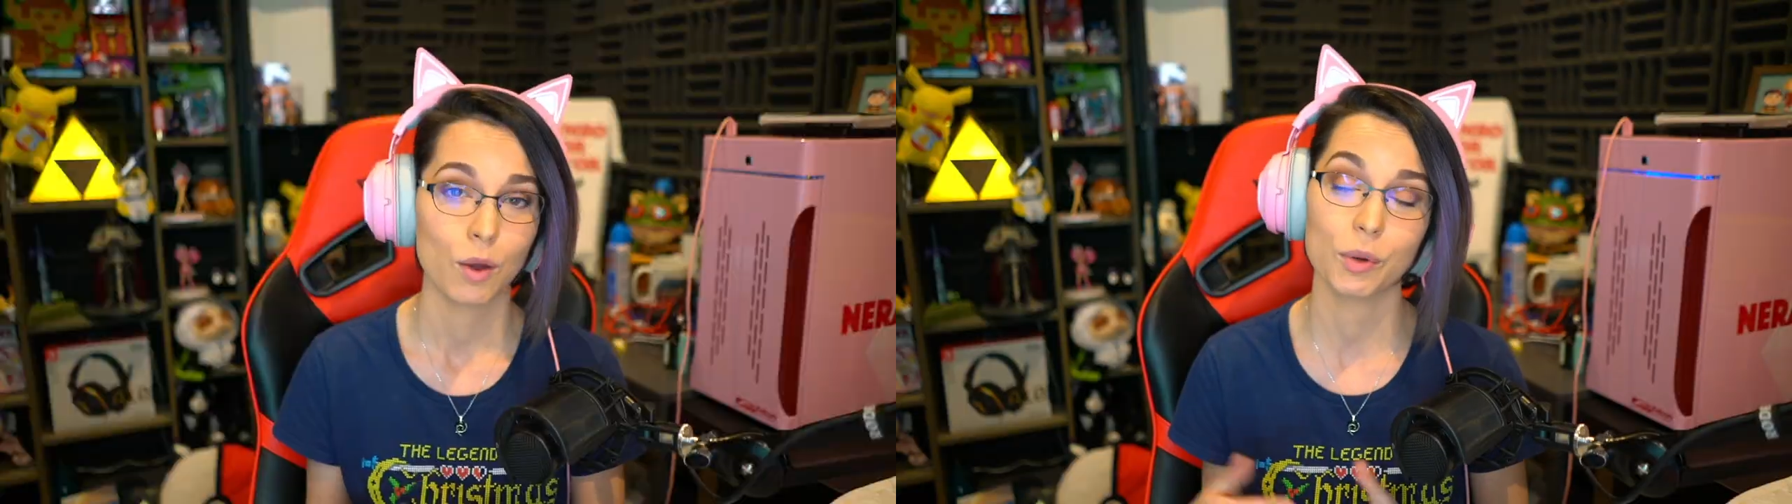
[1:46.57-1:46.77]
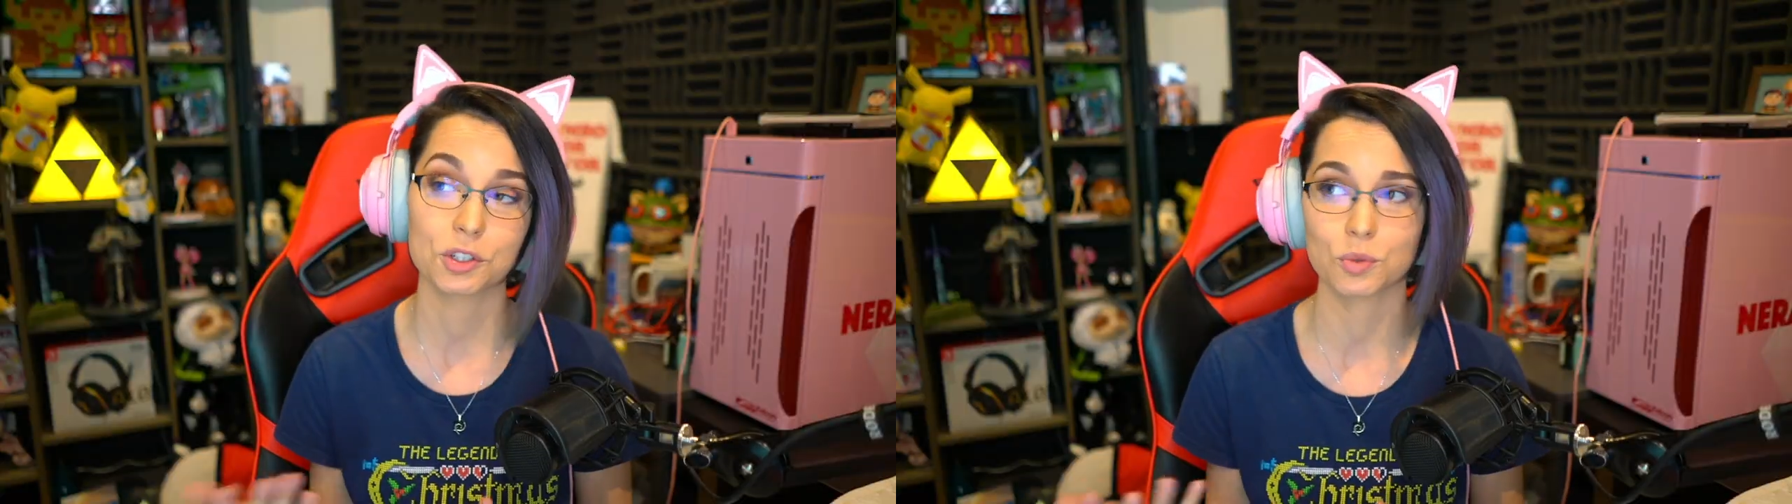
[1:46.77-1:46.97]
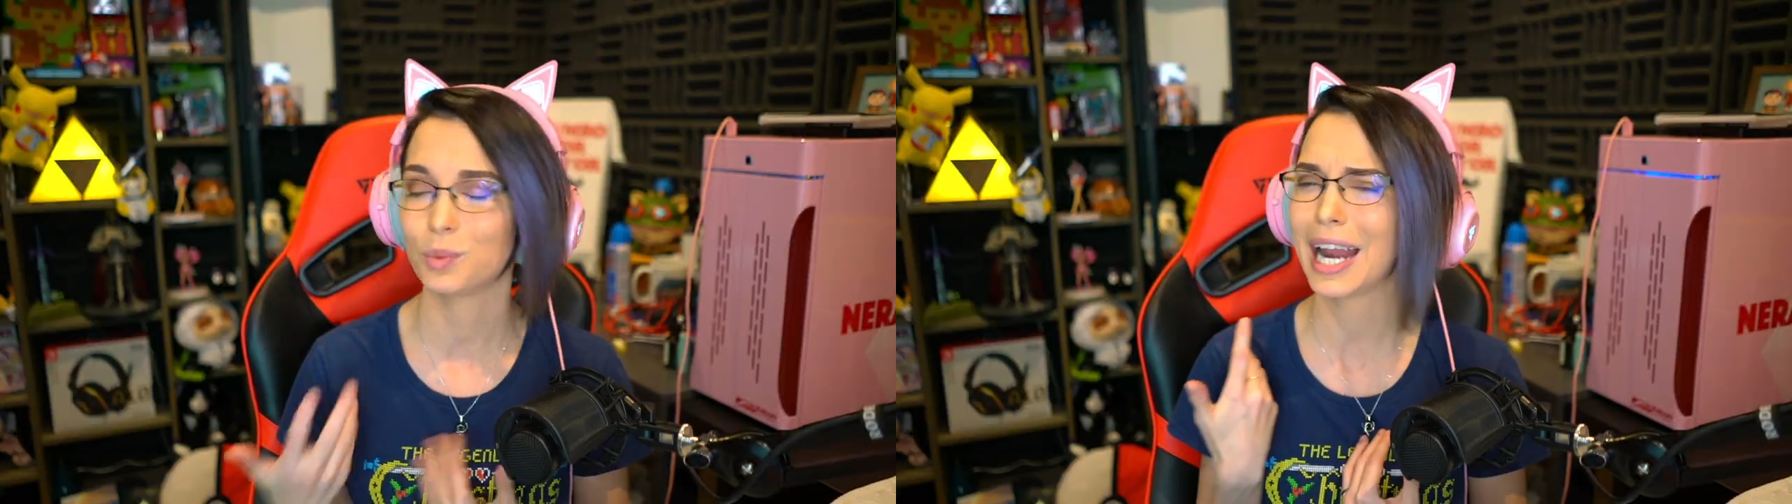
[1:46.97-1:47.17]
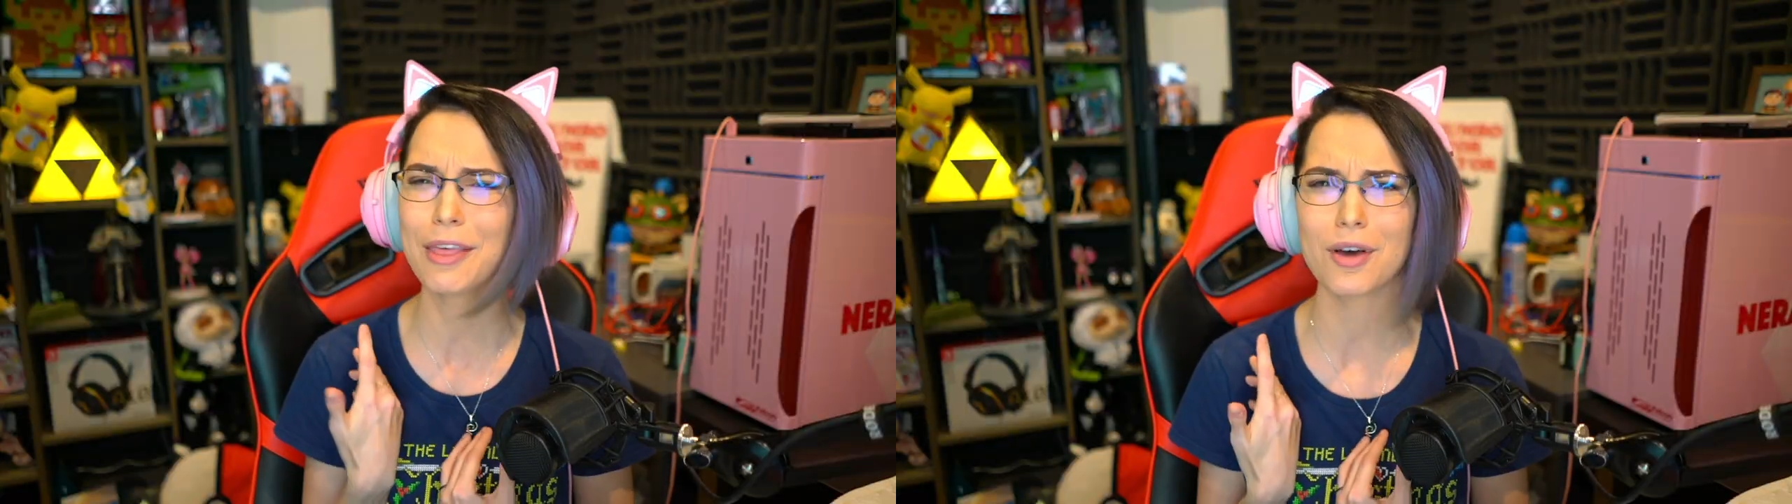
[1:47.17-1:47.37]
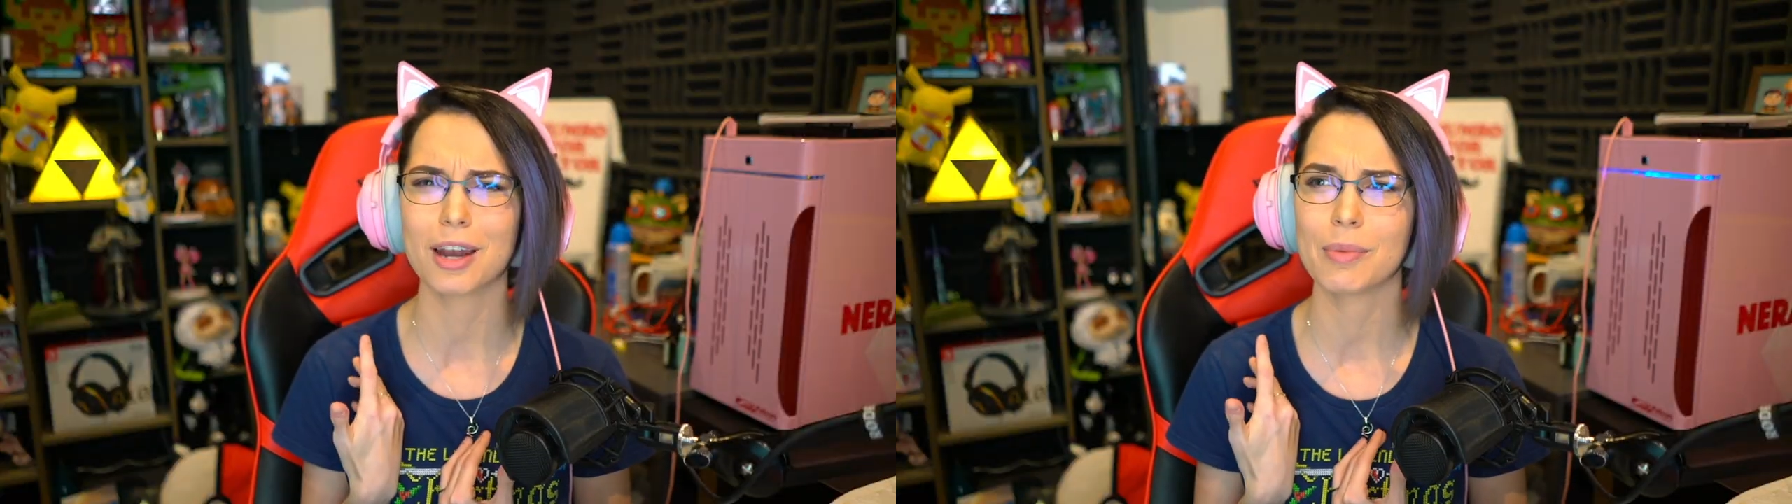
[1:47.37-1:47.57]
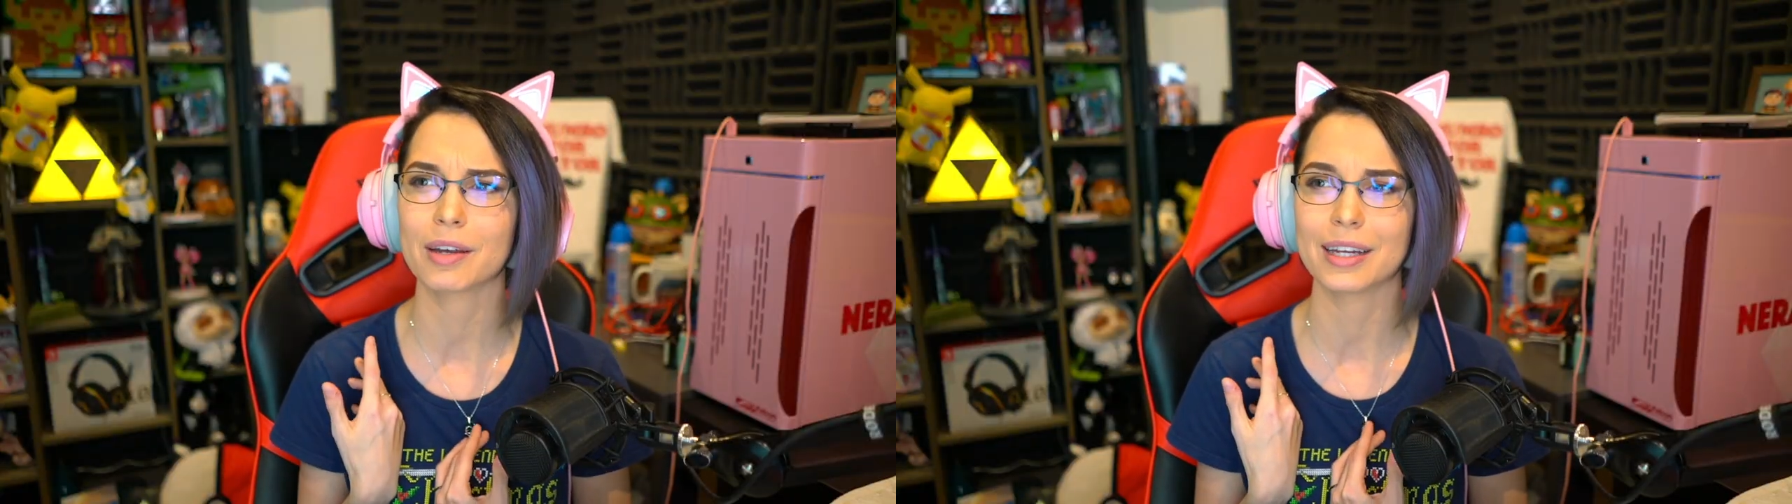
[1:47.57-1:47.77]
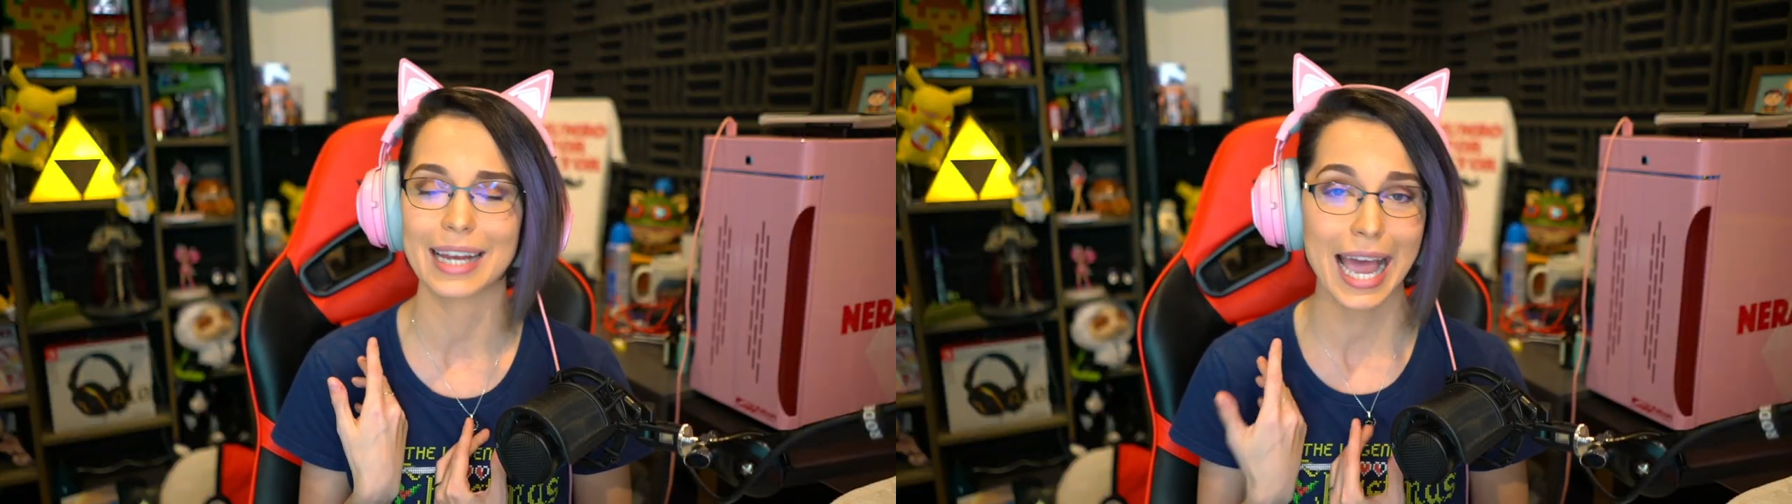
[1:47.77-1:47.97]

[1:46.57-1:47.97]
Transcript: which, when I thought about it,